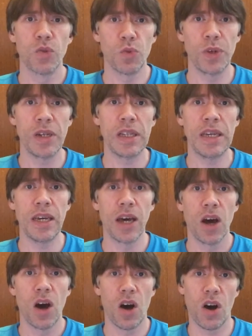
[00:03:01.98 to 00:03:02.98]
really
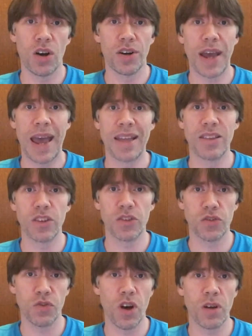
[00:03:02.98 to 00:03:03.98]
hard and
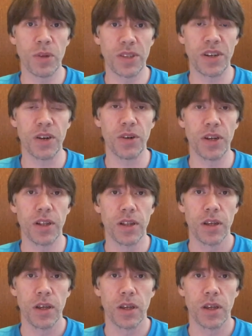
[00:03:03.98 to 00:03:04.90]
strong material.